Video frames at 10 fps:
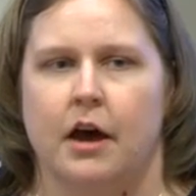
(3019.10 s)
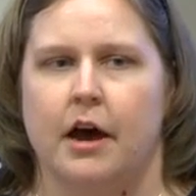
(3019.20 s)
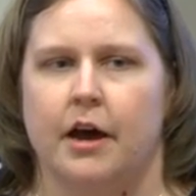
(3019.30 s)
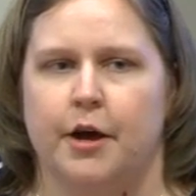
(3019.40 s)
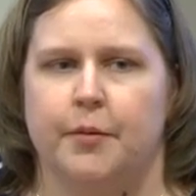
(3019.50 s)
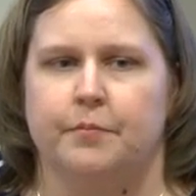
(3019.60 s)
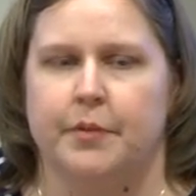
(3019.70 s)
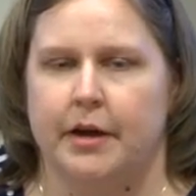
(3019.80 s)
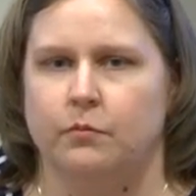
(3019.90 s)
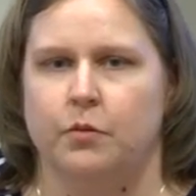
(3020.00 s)

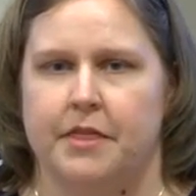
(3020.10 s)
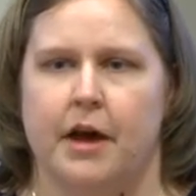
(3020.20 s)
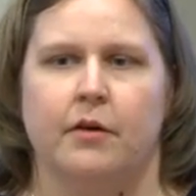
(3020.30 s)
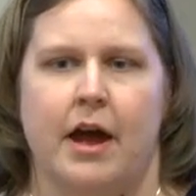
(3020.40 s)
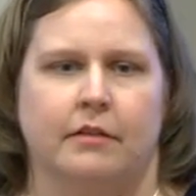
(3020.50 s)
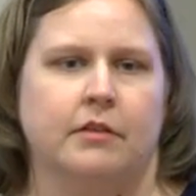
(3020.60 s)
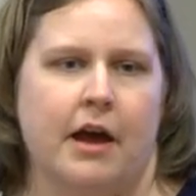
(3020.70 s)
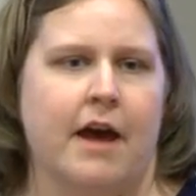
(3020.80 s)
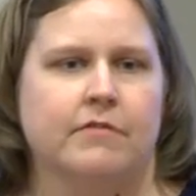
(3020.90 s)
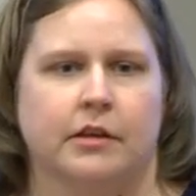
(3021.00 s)
But without
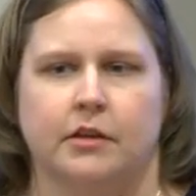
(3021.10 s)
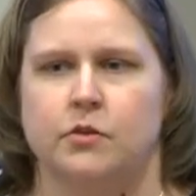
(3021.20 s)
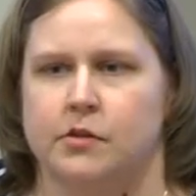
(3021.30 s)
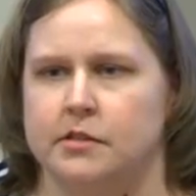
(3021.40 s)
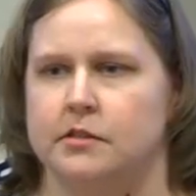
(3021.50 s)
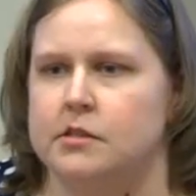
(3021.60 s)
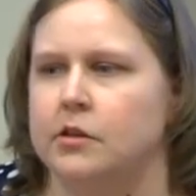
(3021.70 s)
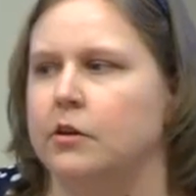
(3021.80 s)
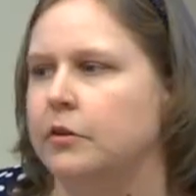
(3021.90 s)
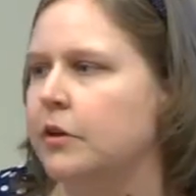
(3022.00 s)
not having it, you can
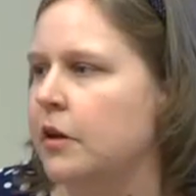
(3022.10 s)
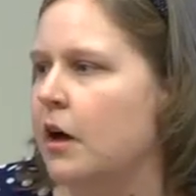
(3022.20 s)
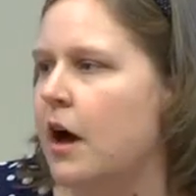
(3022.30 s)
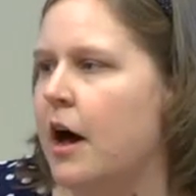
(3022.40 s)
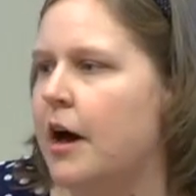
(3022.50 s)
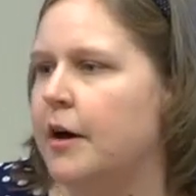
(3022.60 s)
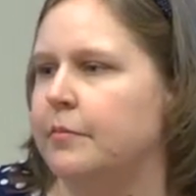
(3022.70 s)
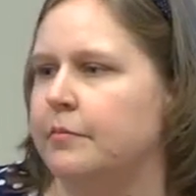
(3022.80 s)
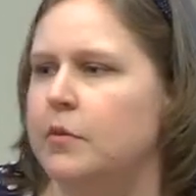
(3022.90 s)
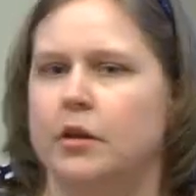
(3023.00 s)
still,
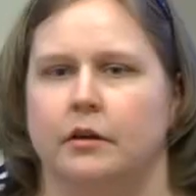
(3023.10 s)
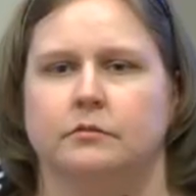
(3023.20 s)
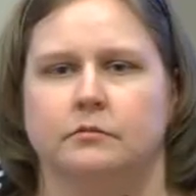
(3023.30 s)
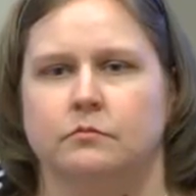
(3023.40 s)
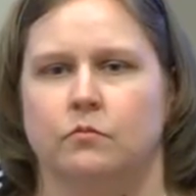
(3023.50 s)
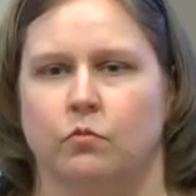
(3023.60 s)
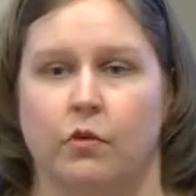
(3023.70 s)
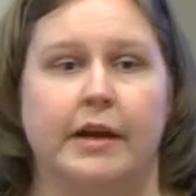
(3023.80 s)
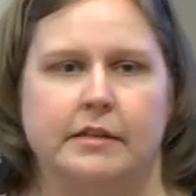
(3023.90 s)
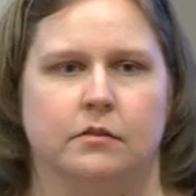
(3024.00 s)
you know,
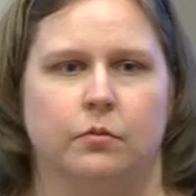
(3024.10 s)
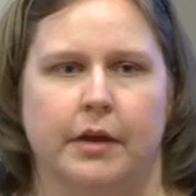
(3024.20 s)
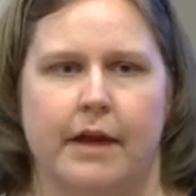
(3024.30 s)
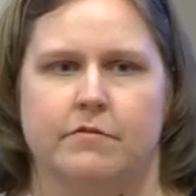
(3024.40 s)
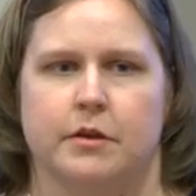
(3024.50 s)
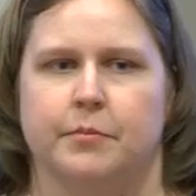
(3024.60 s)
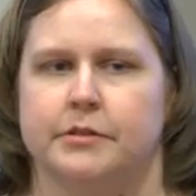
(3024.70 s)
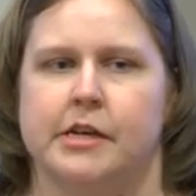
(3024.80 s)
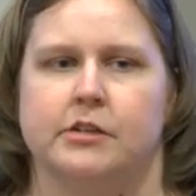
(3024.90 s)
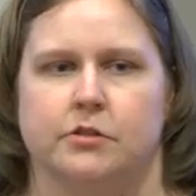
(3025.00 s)
write. We have the
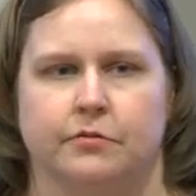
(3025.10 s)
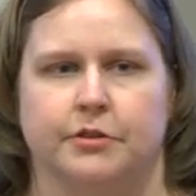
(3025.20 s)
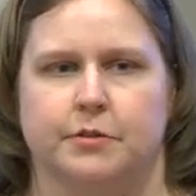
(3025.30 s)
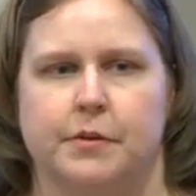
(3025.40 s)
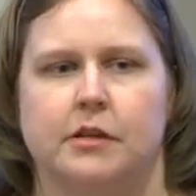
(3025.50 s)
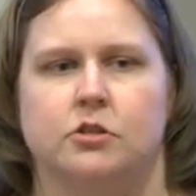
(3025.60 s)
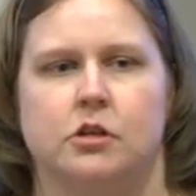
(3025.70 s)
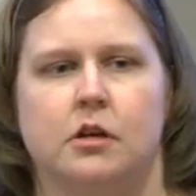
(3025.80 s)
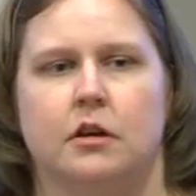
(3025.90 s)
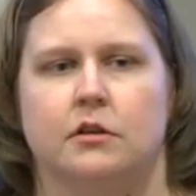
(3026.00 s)
protection for
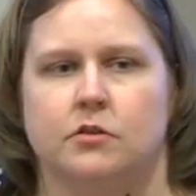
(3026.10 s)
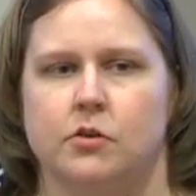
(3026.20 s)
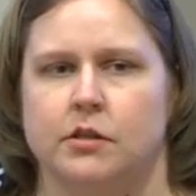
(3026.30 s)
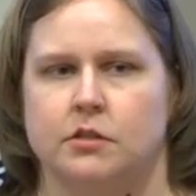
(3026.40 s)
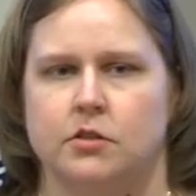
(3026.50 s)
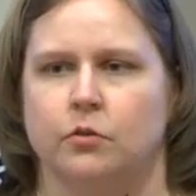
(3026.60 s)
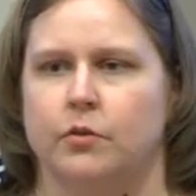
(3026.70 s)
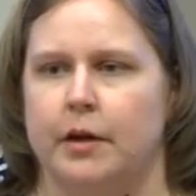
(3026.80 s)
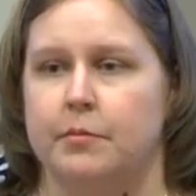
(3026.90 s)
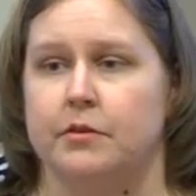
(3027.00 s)
speech. So you can still
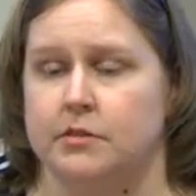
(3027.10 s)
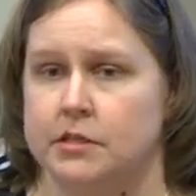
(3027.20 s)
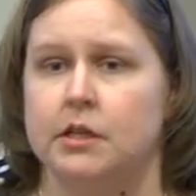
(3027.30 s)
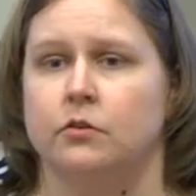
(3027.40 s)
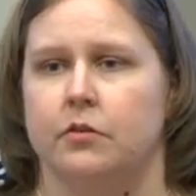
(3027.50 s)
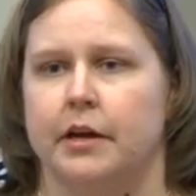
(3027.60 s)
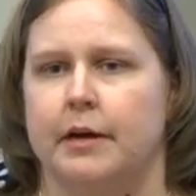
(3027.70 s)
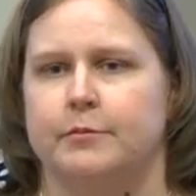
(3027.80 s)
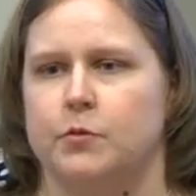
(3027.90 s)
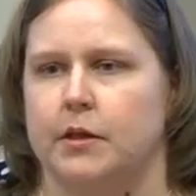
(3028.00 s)
write, but there's a signal that
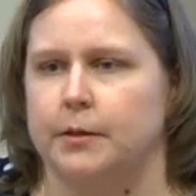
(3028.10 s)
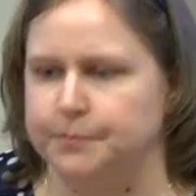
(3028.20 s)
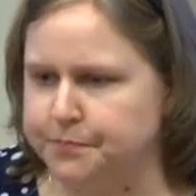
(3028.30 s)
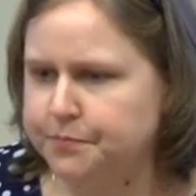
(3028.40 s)
comes with it.